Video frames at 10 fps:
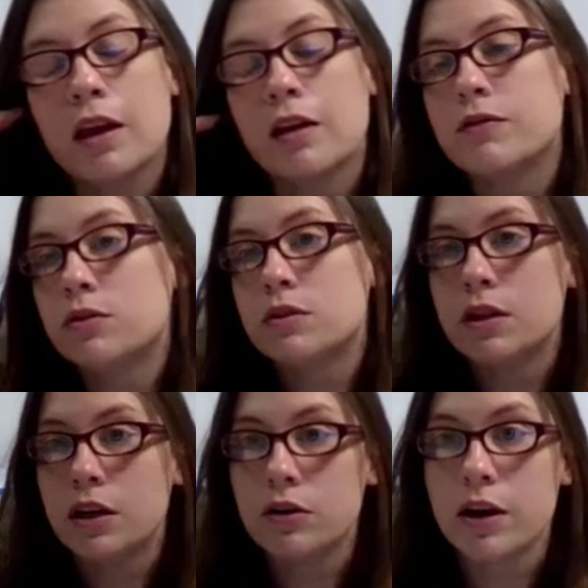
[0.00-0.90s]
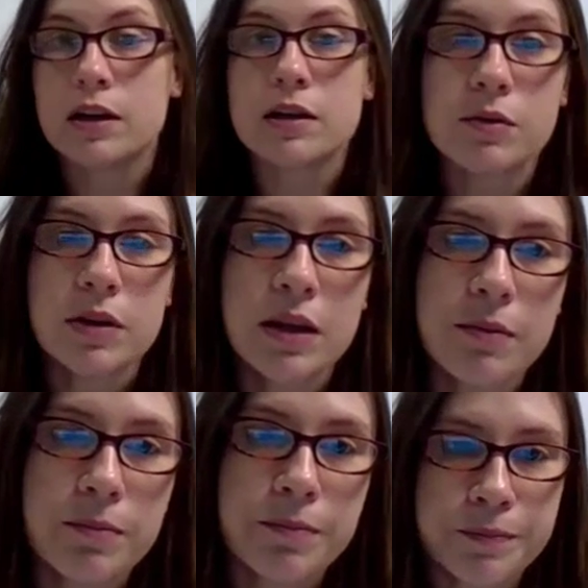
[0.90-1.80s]
then have students
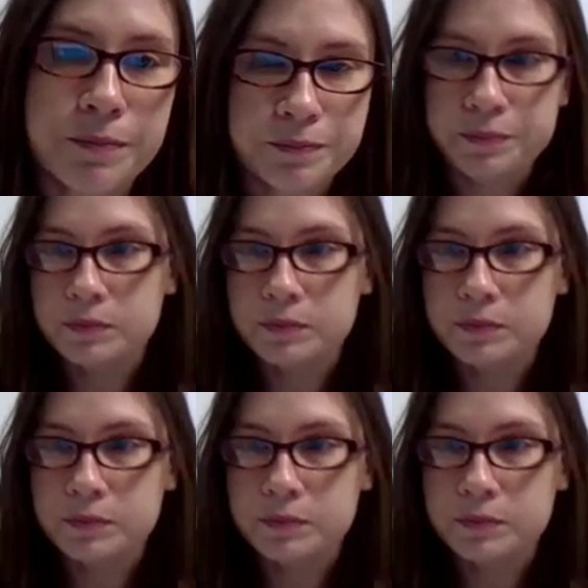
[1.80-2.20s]
interacting with them.